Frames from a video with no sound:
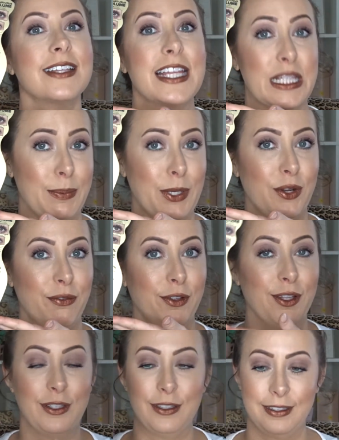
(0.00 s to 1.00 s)
It's
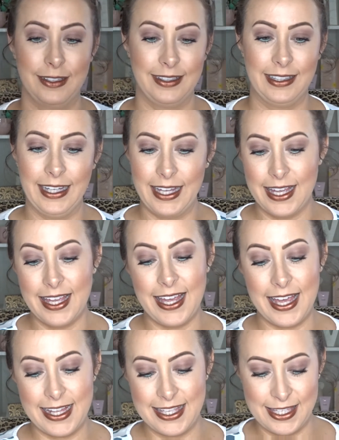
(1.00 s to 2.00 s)
beautiful.
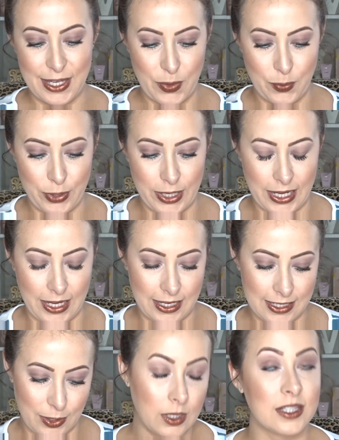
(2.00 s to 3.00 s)
It's so pretty.
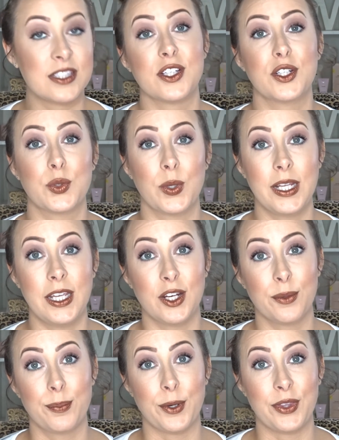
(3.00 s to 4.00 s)
So it's their
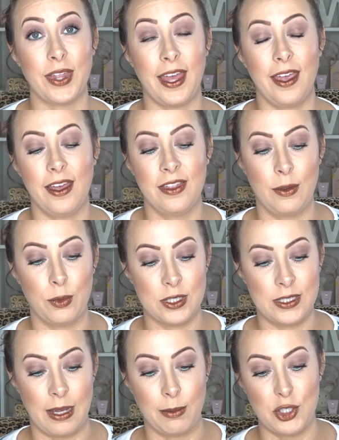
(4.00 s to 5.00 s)
20-year birthday, and they were
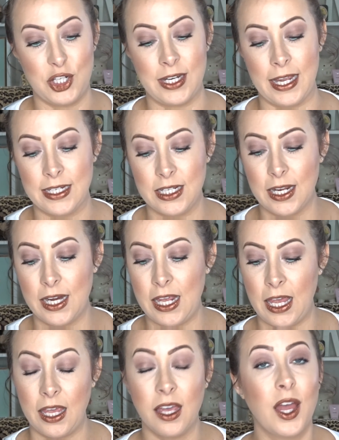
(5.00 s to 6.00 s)
established in
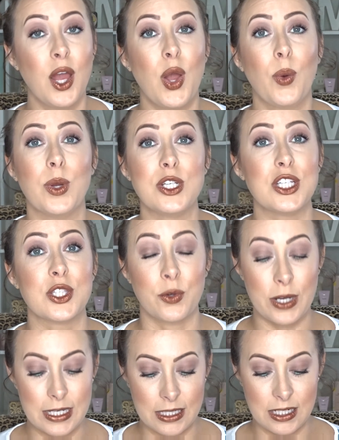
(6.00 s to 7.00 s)
1998, which is
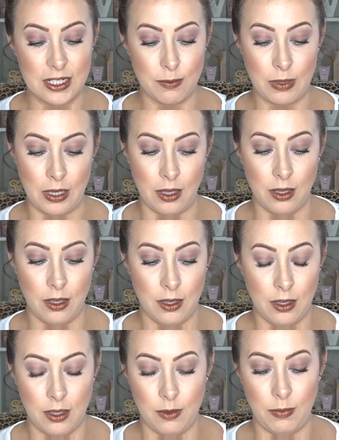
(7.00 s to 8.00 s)
crazy to me
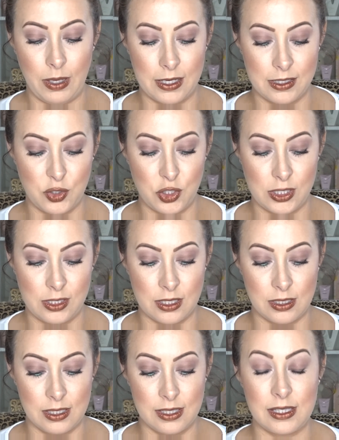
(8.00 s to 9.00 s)
because it just
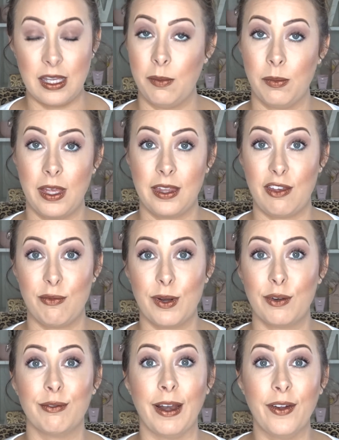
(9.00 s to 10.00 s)
doesn't seem like they've
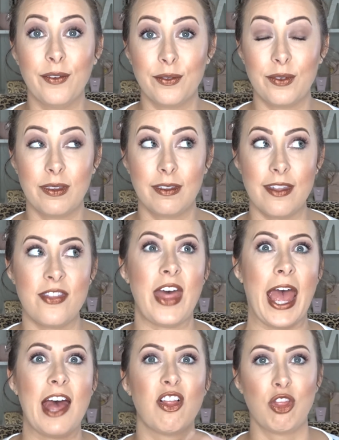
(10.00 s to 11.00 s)
been around
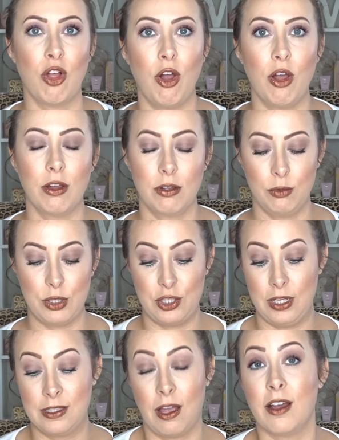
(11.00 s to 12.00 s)
that long,
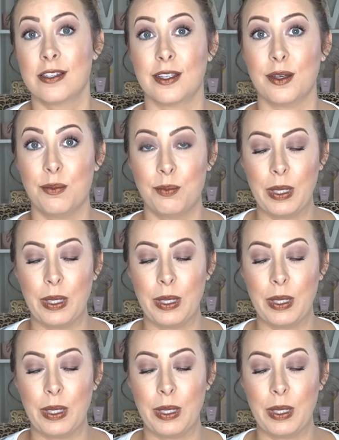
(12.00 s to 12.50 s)
which is awesome.